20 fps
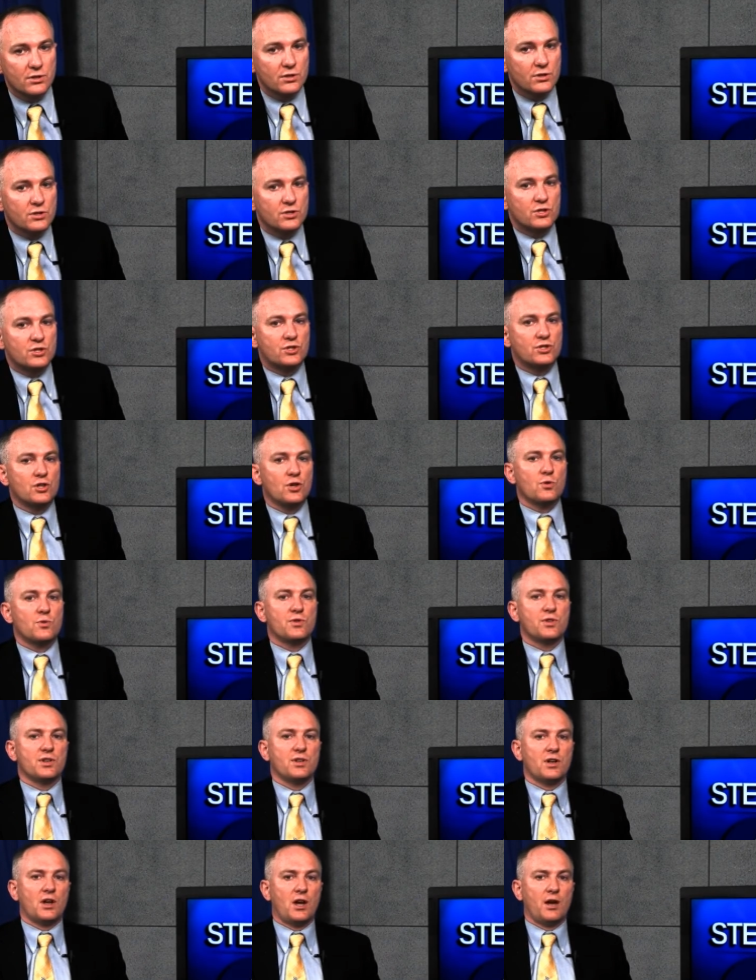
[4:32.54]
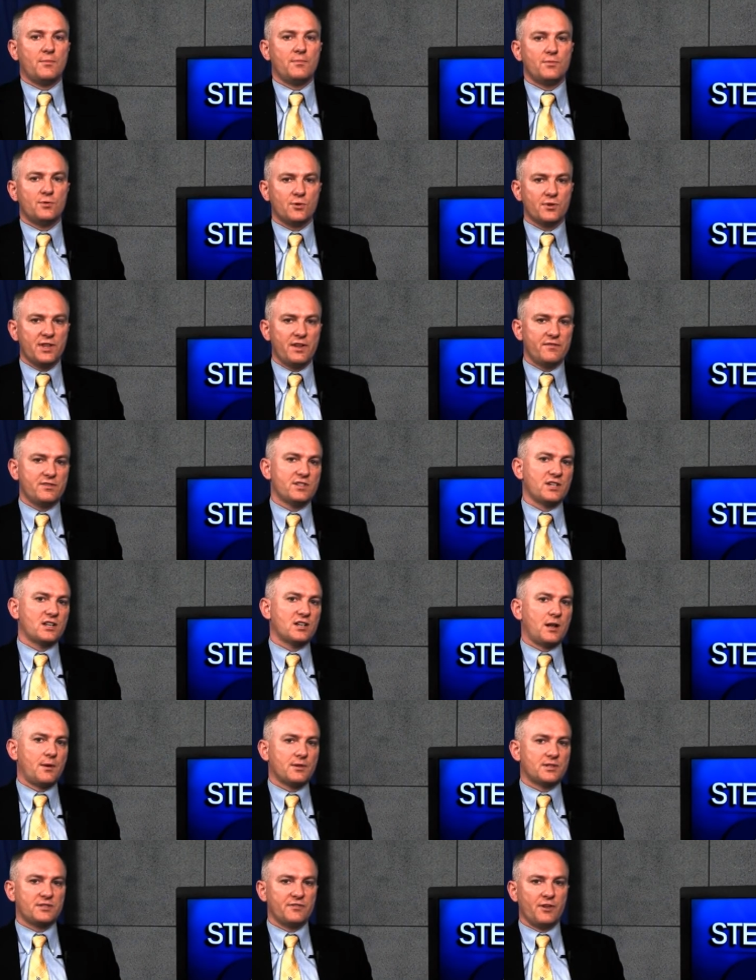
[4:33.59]
So the North Haven's
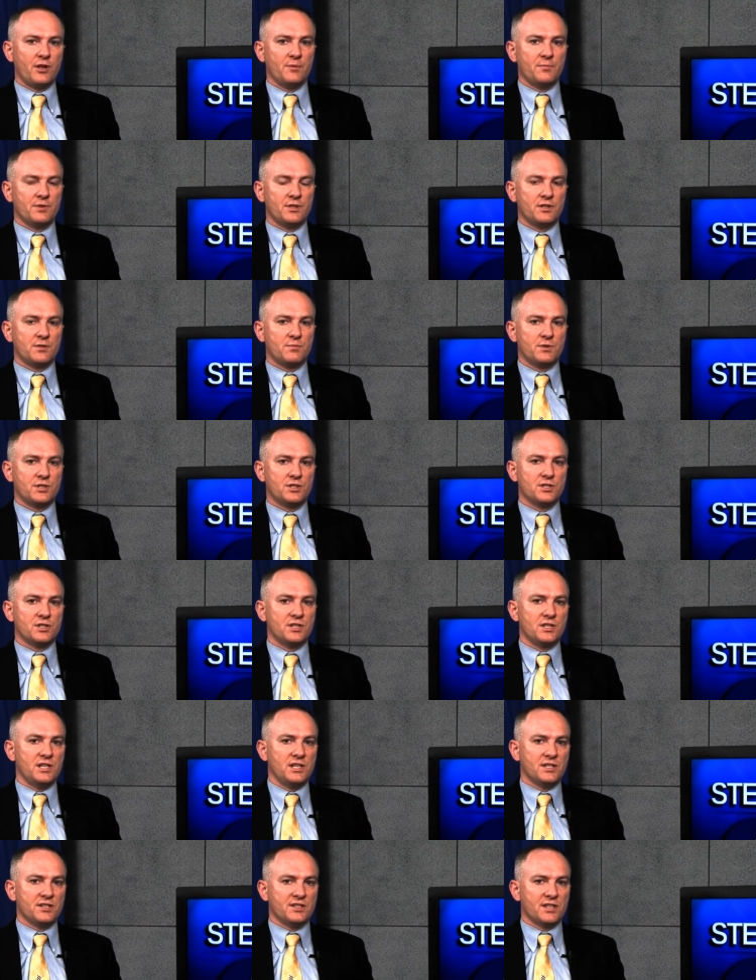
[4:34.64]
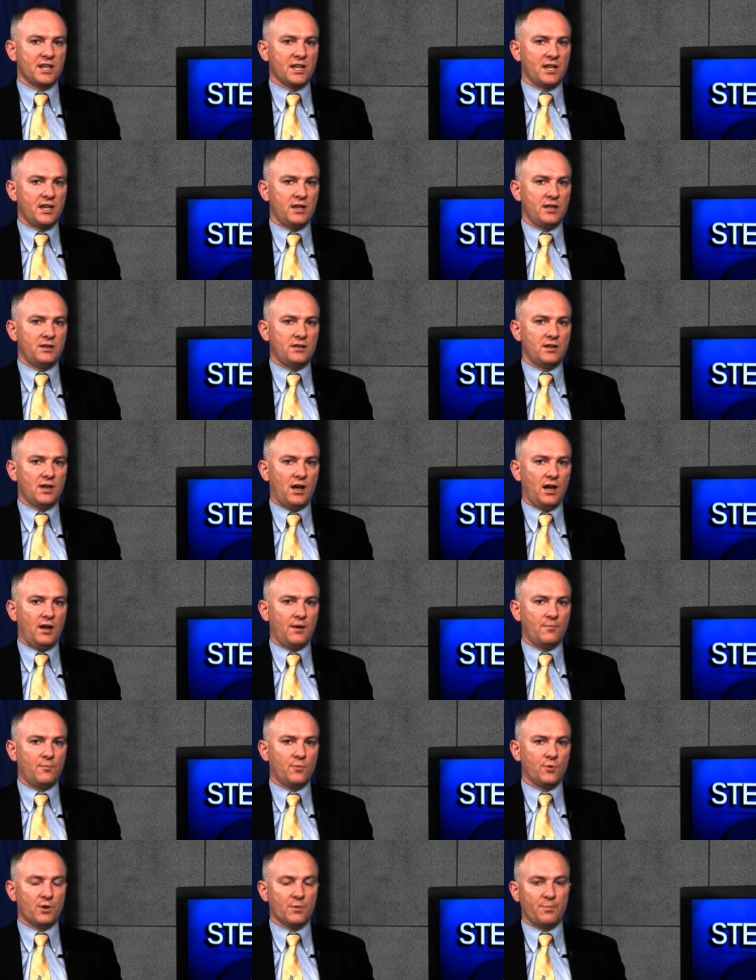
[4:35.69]
Economic Development Commission is
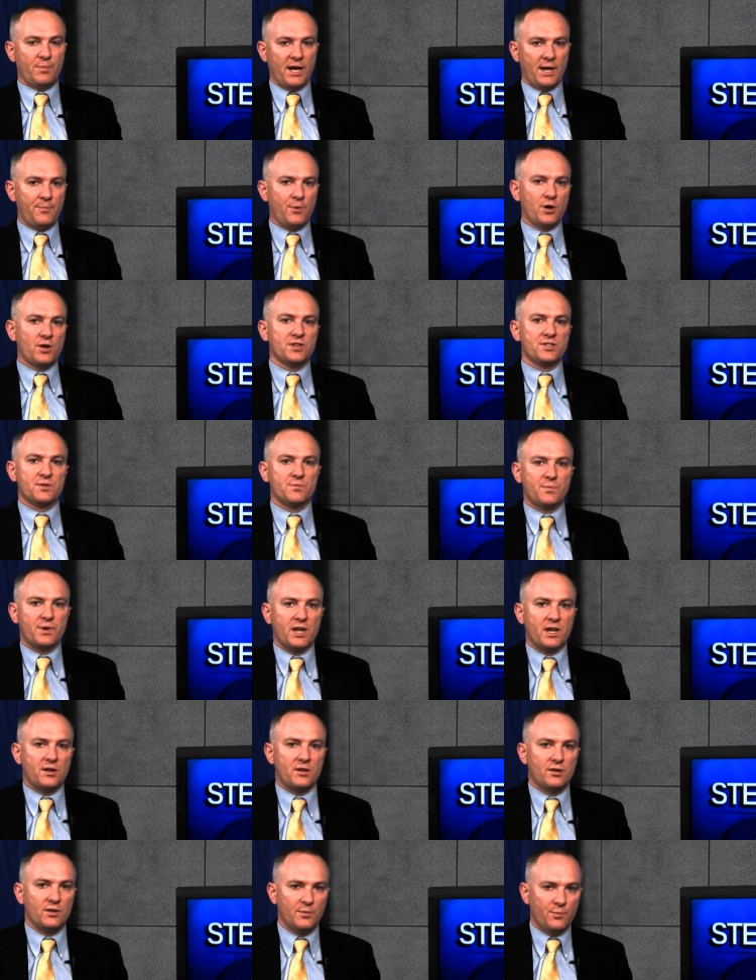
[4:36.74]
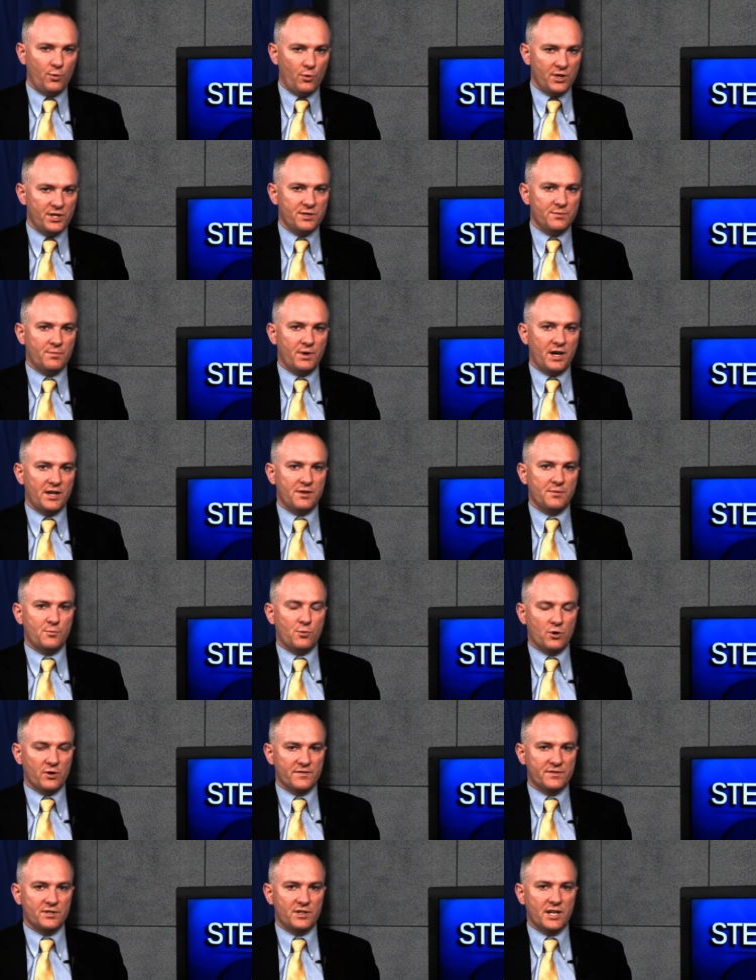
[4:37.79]
we're a bipartisan panel appointed by the Board
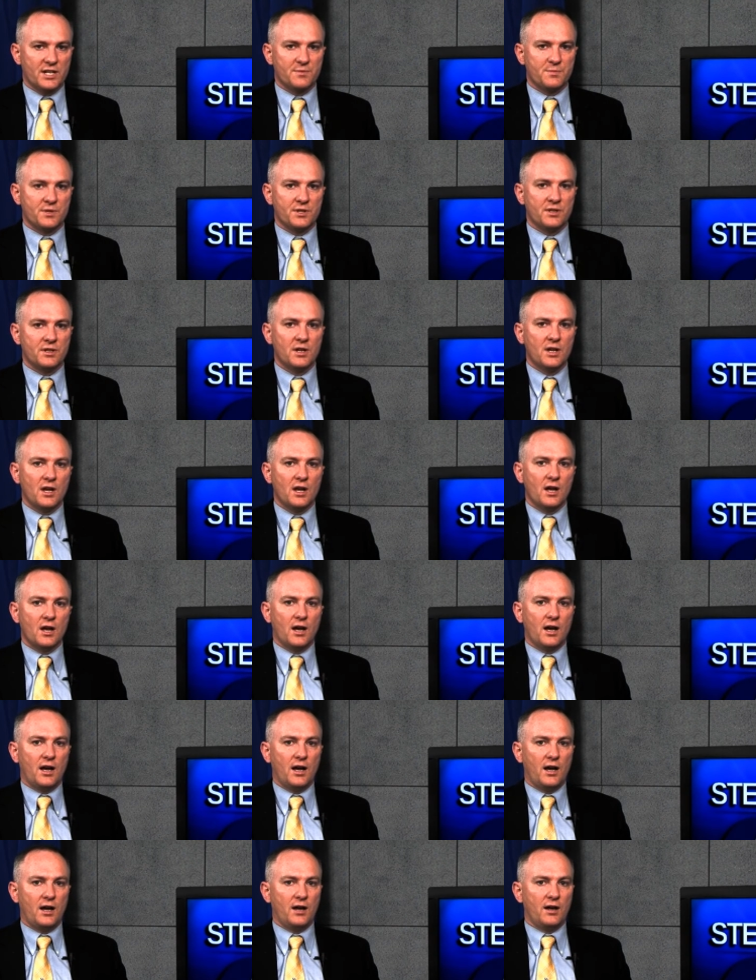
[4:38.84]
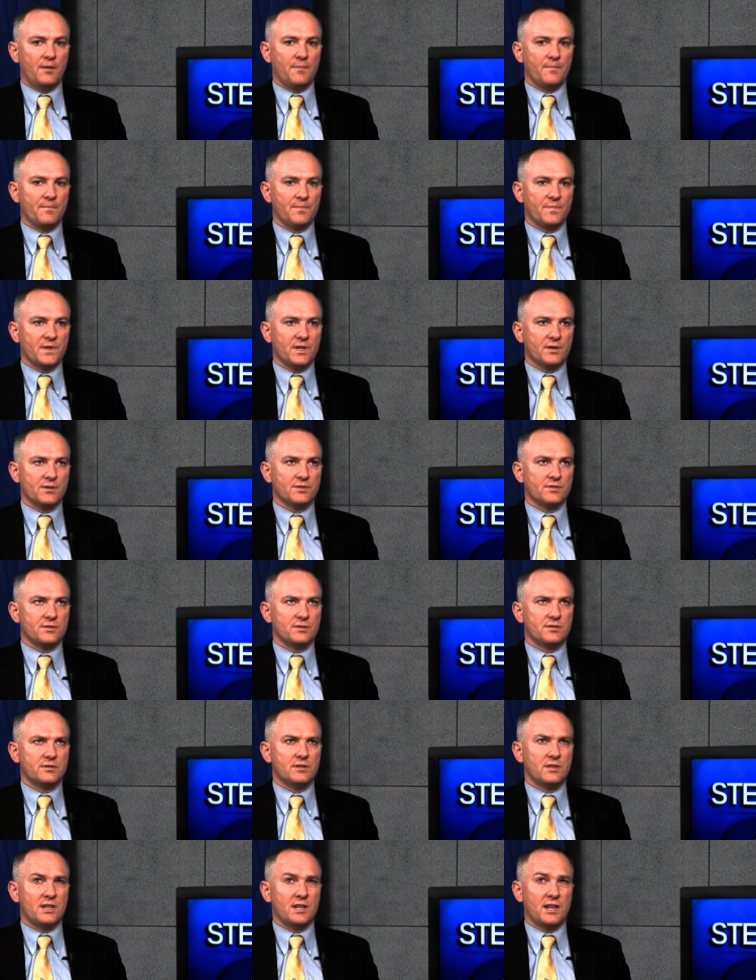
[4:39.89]
of Selectmen. There's
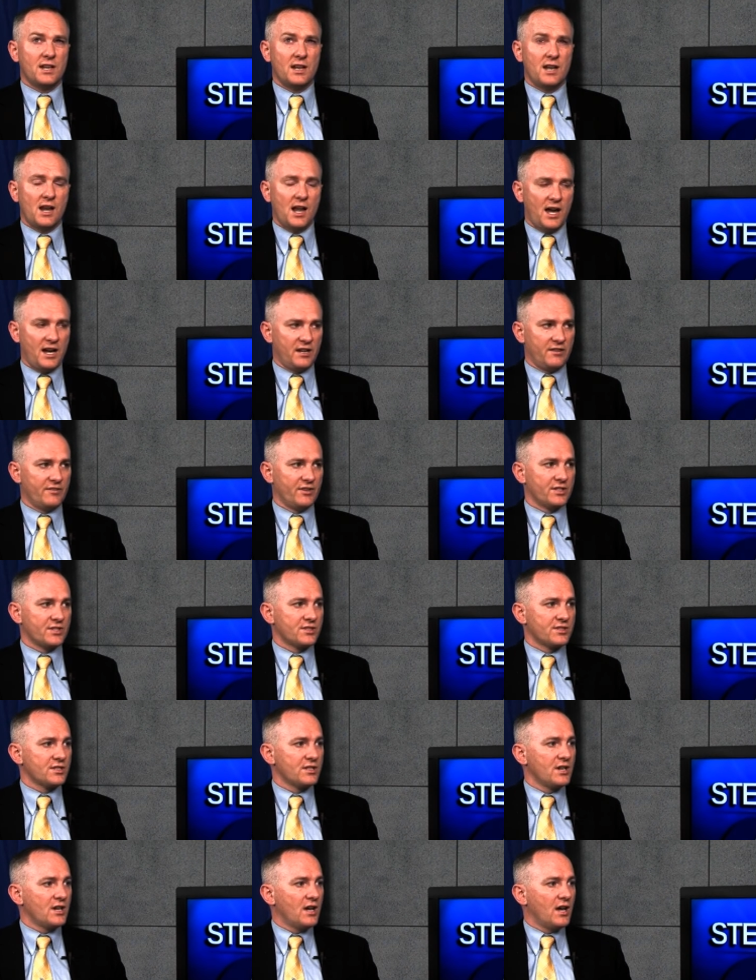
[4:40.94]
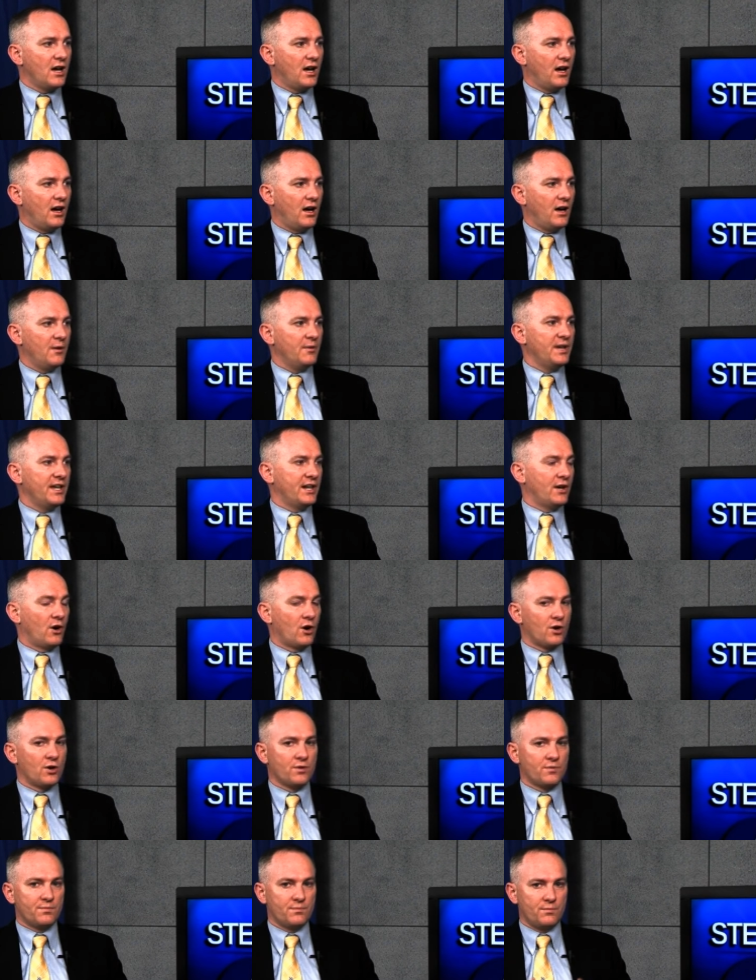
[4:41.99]
9 of us, and
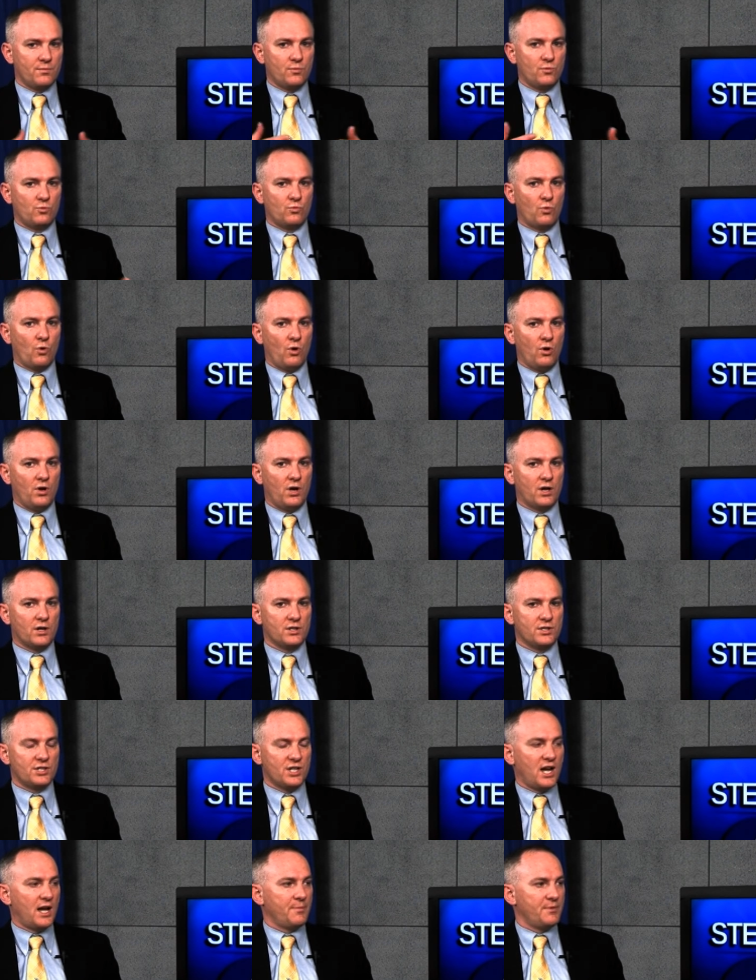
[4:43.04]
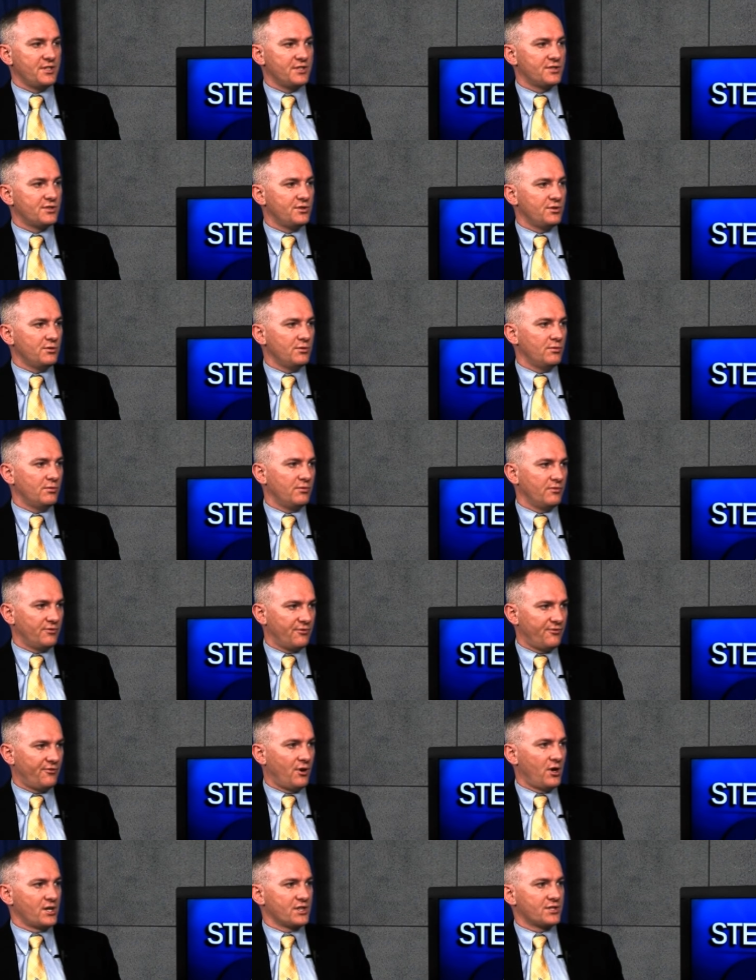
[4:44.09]
our job is to
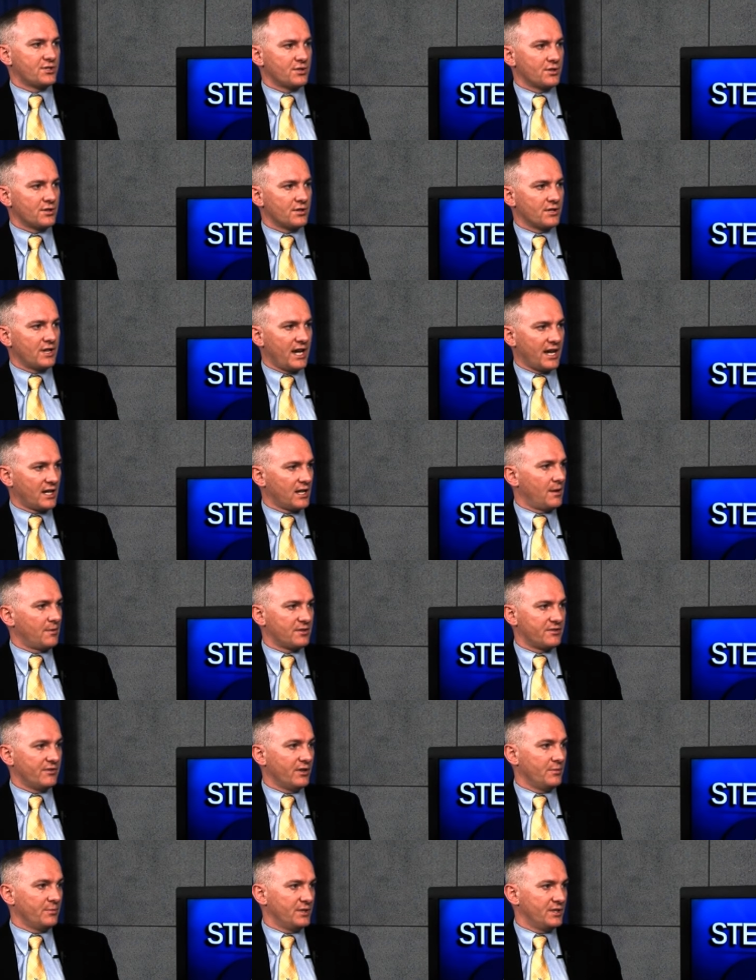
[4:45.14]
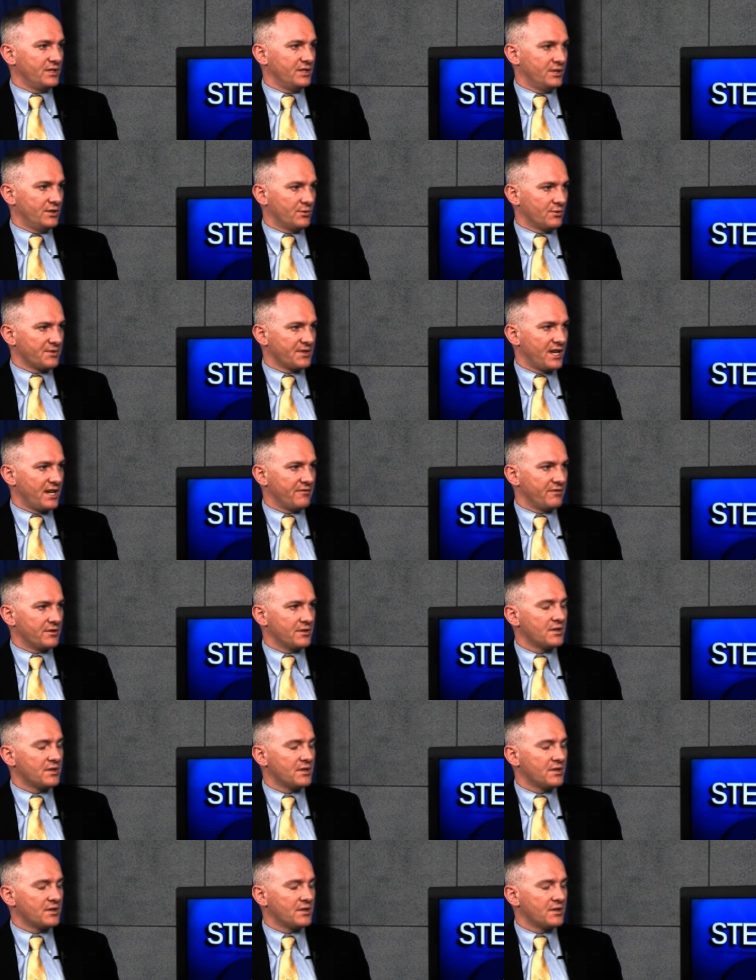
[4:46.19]
foster economic development in North Haven.